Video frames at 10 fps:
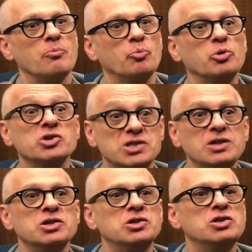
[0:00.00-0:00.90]

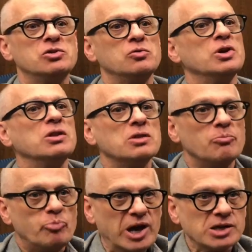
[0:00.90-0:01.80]
presented to you in the
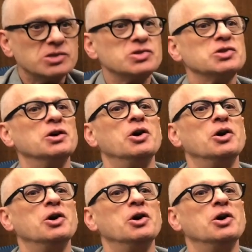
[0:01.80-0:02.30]
best,